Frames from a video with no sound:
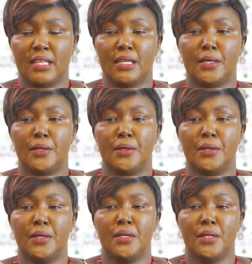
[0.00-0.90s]
the
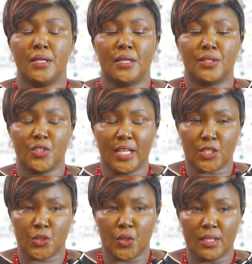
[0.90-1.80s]
uh,
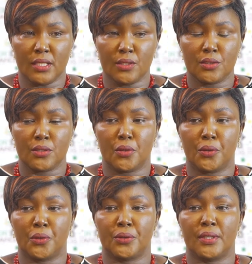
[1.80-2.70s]
reduction
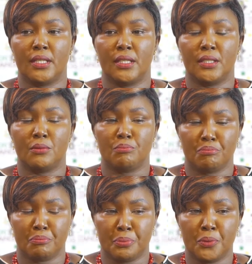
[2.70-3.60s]
or uh,
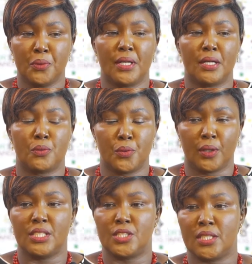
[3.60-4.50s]
poor
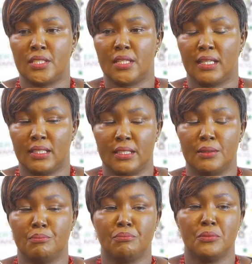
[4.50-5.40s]
quality
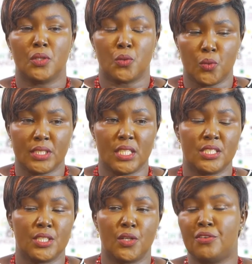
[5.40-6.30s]
and
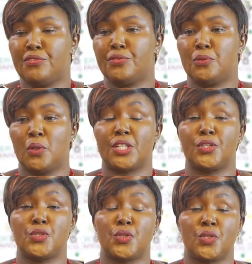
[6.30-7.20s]
quantity of water
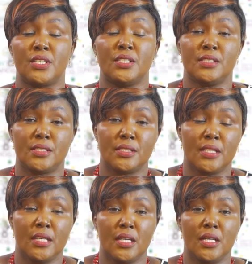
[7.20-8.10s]
resources.
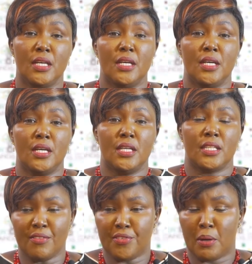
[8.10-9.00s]

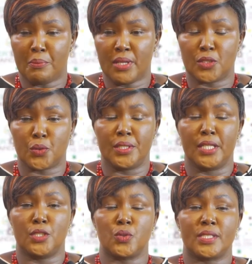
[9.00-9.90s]
Therefore, I'm here
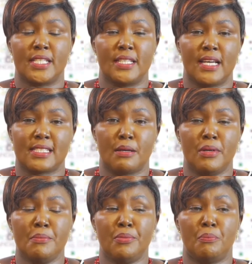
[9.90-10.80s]
today to say, as a
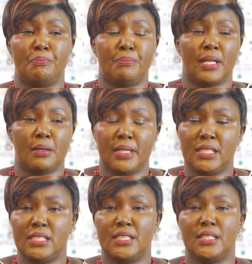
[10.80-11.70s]
member of
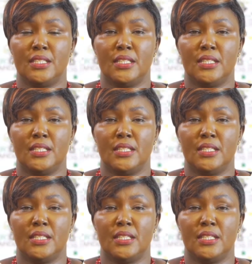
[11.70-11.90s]
parliament,